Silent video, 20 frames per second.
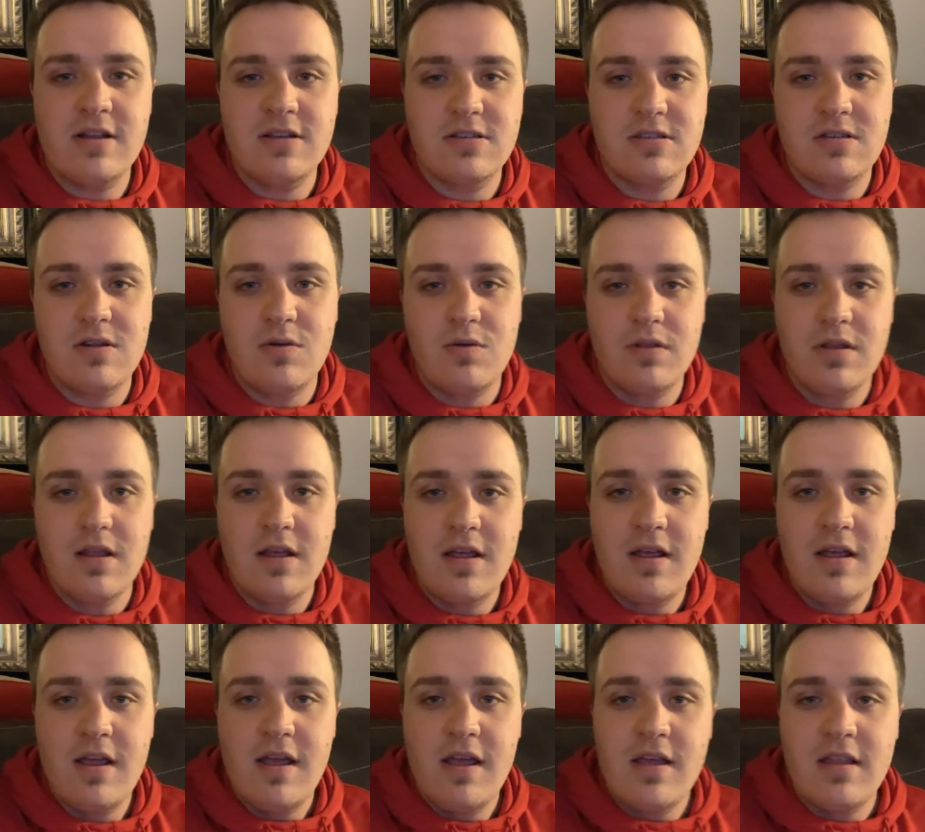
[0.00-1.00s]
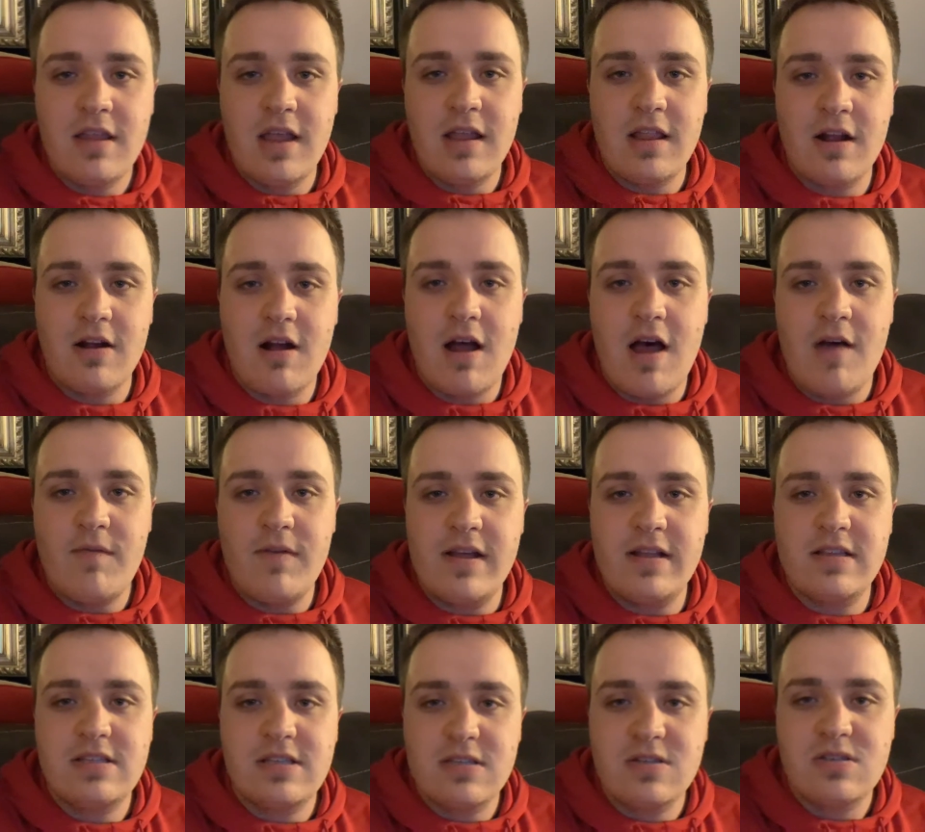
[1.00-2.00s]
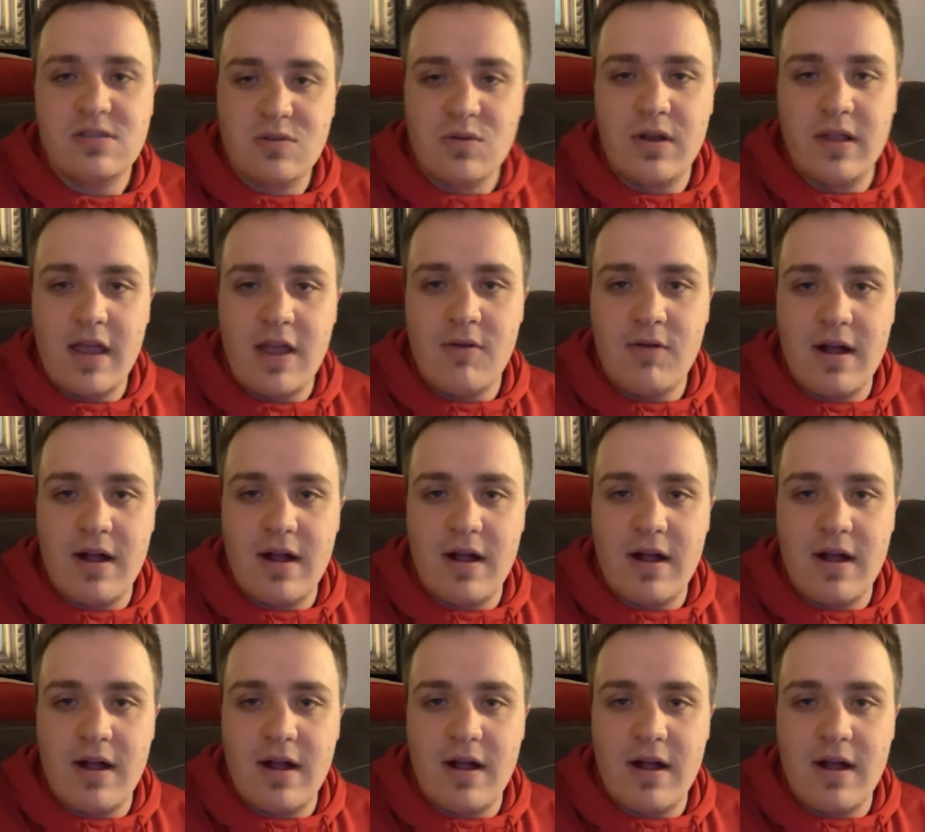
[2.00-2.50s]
don't think their offense is really